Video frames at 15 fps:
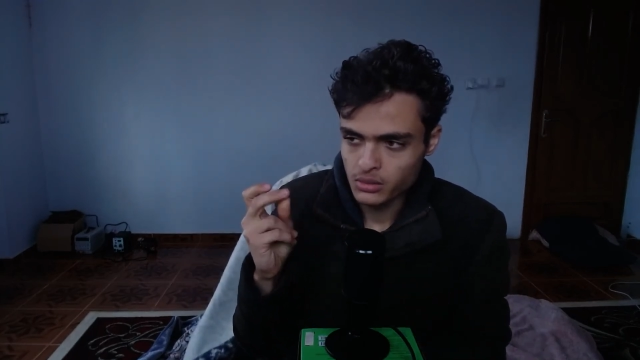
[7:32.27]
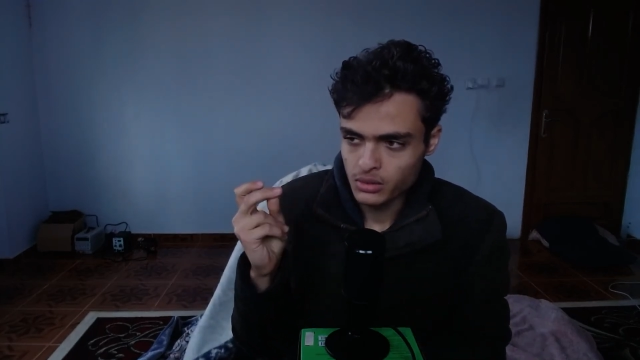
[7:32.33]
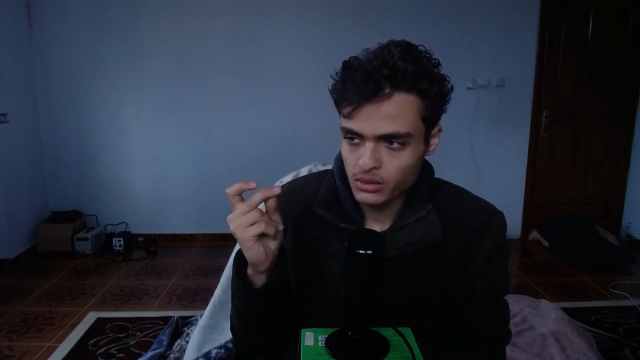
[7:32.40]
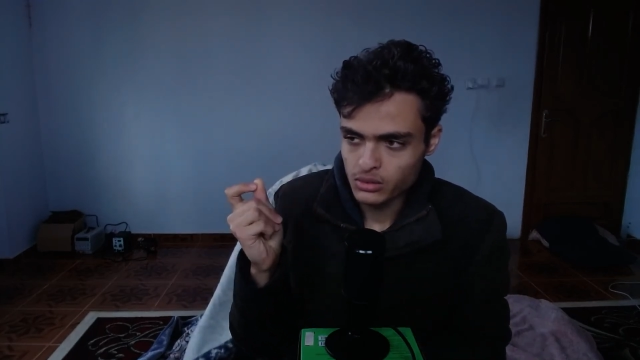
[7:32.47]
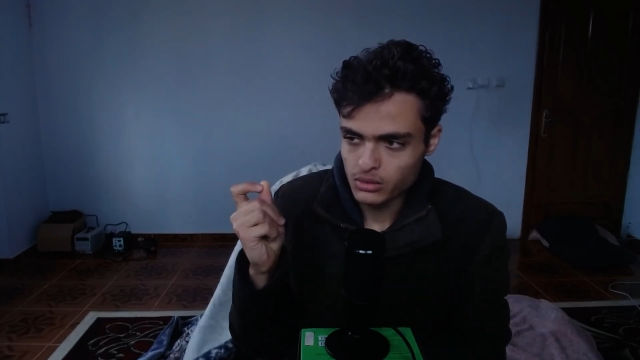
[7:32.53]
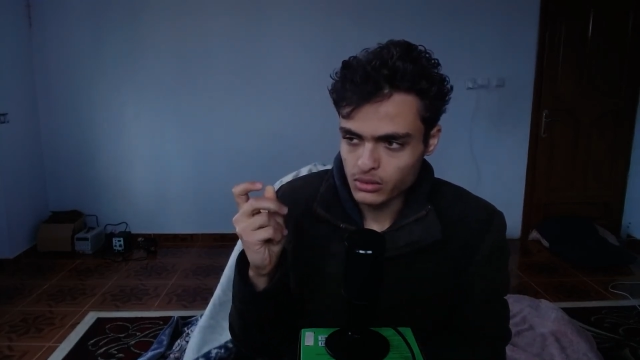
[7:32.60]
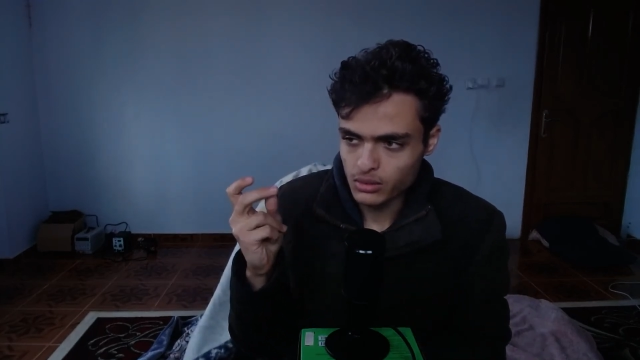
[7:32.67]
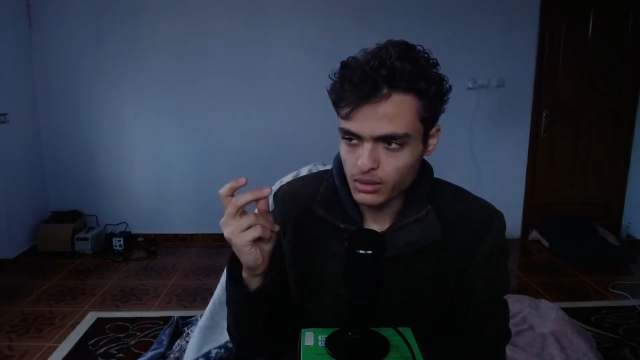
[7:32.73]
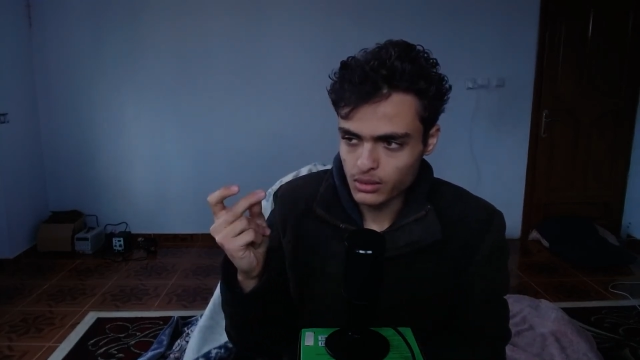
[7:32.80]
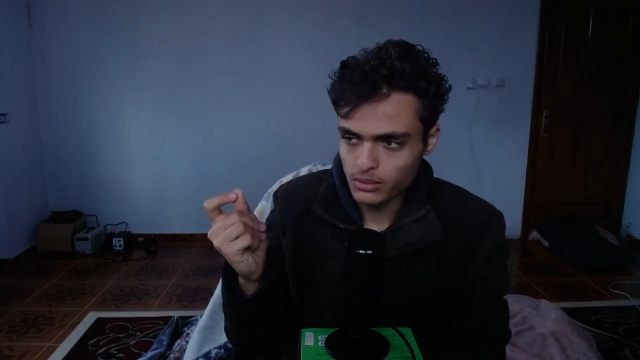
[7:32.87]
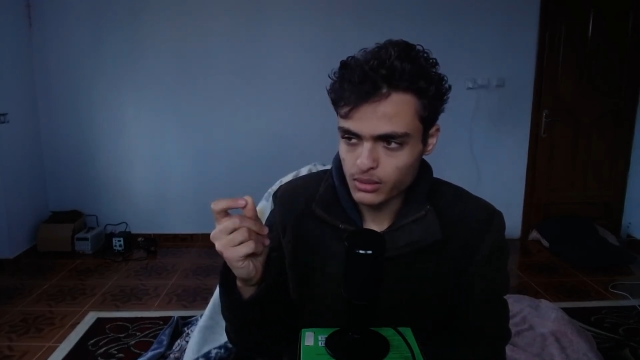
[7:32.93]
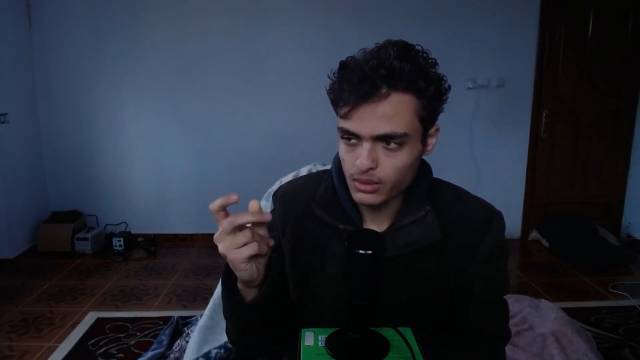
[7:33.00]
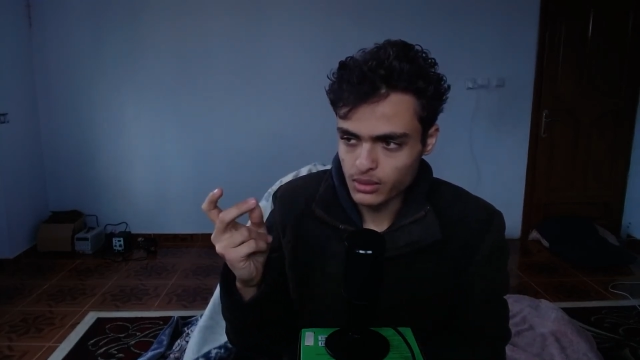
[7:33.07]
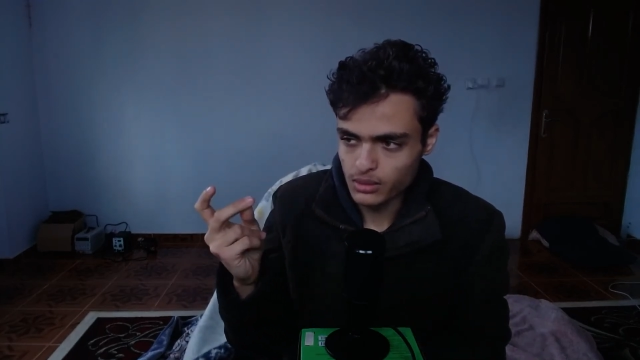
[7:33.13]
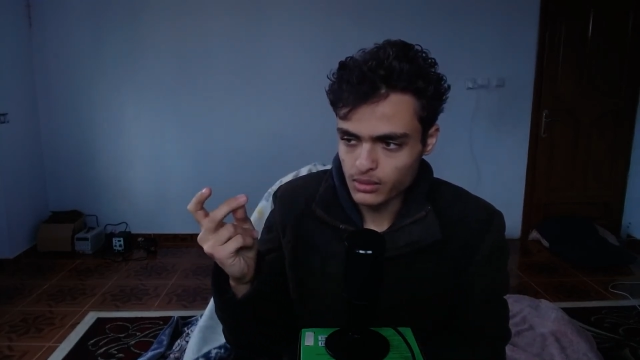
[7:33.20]
So I
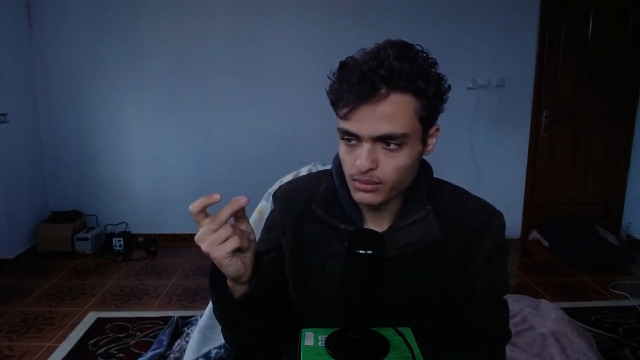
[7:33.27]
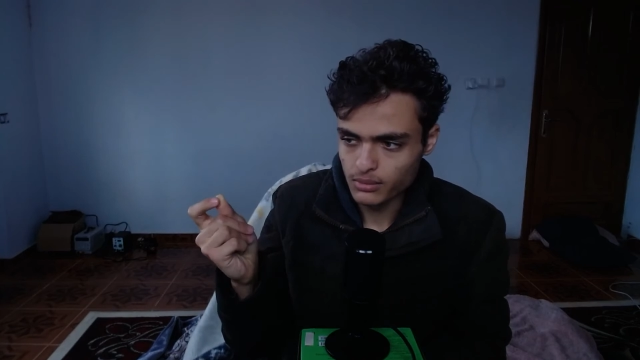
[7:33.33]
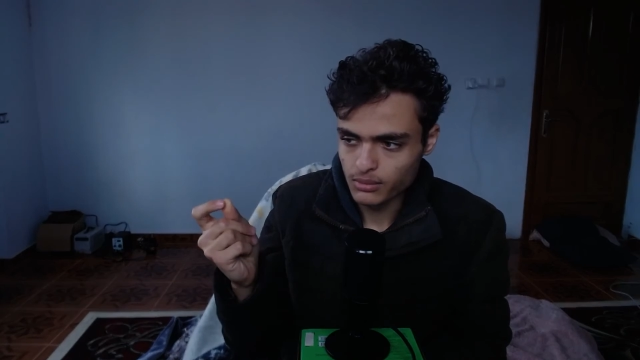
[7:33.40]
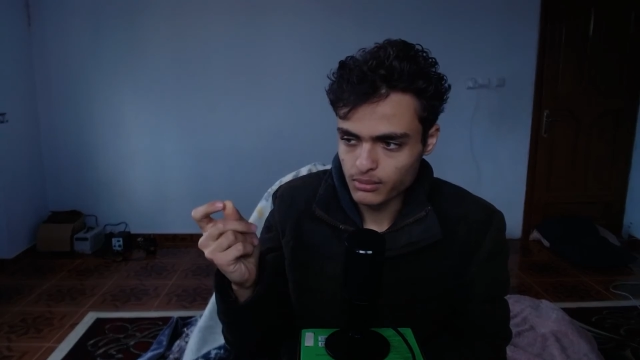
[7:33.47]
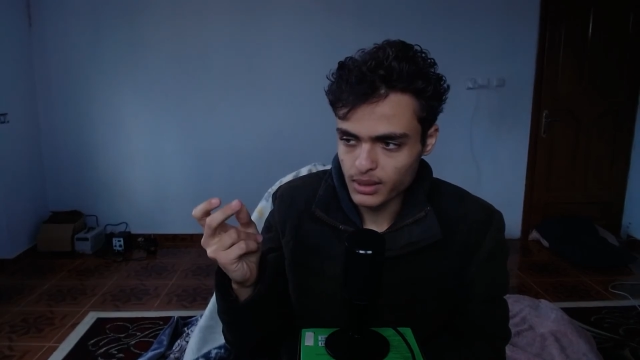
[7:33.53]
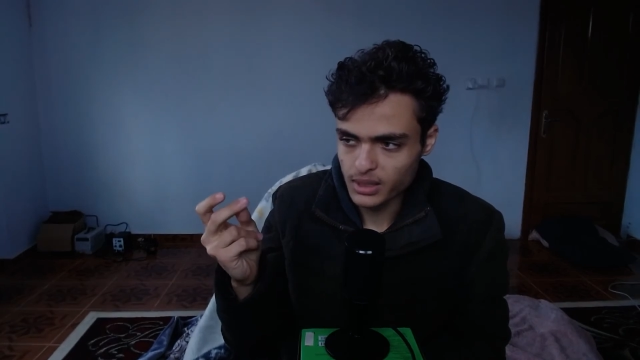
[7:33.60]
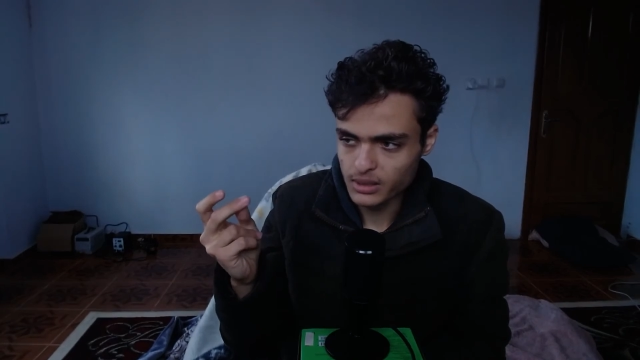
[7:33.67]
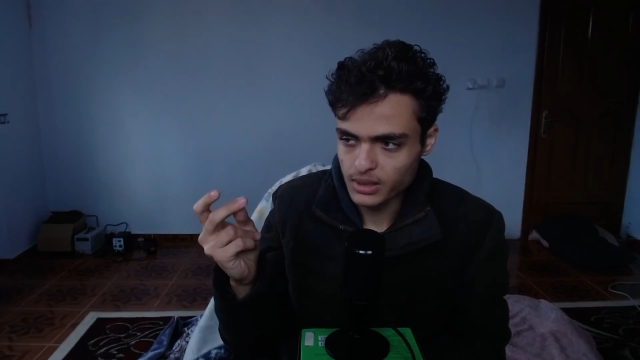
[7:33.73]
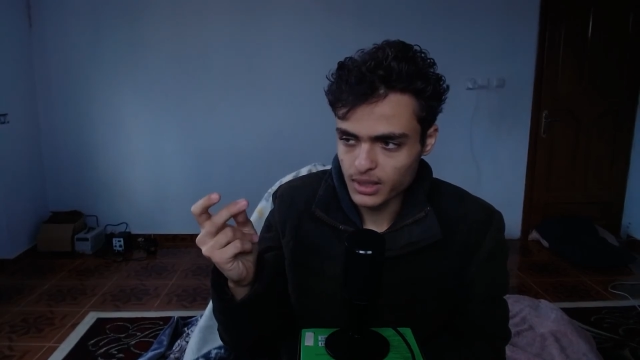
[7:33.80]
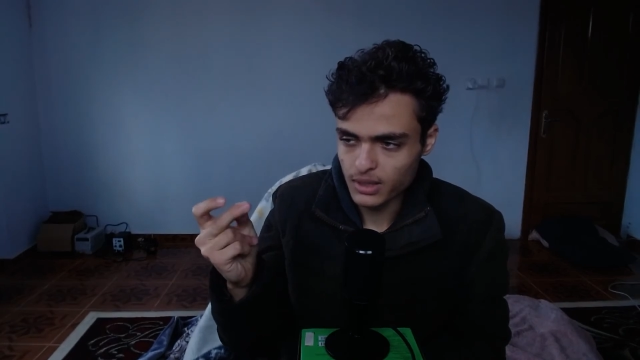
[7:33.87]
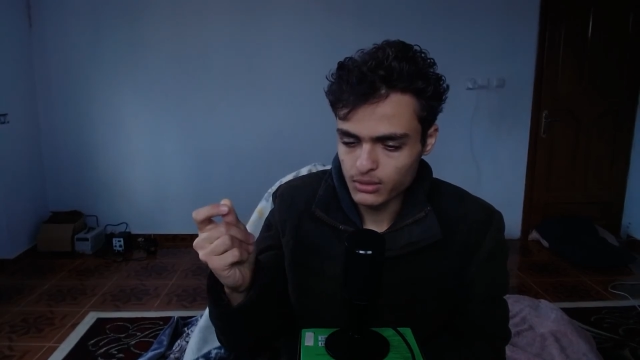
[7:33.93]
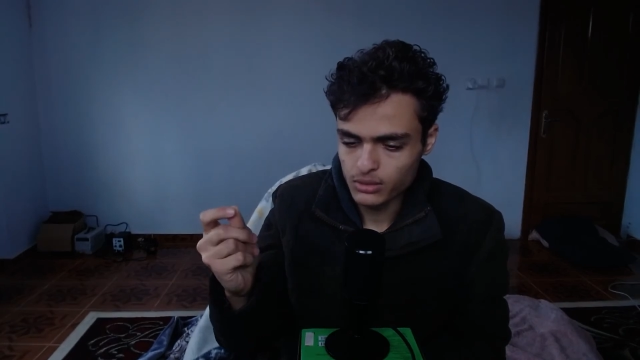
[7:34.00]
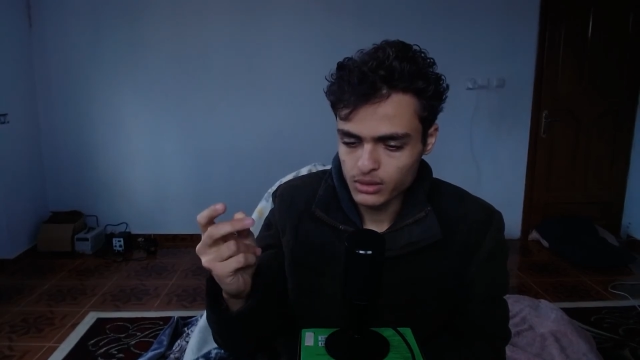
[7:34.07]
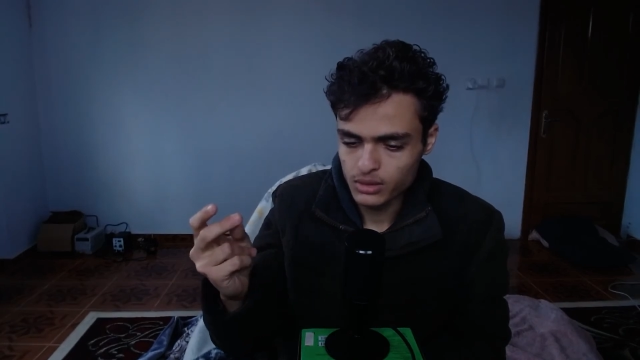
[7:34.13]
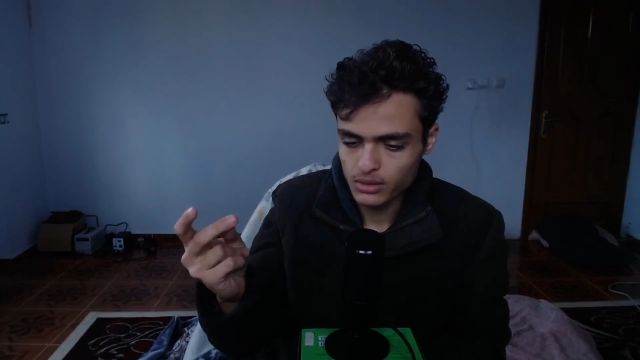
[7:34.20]
will make
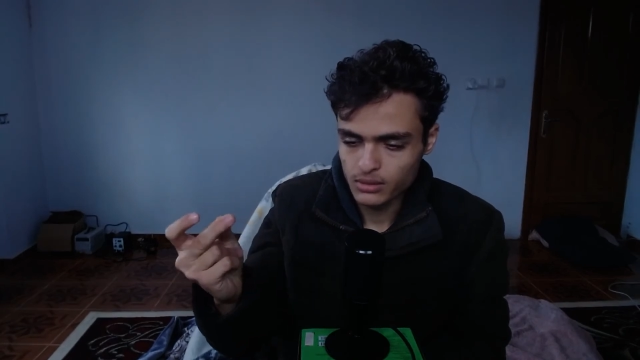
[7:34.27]
sound.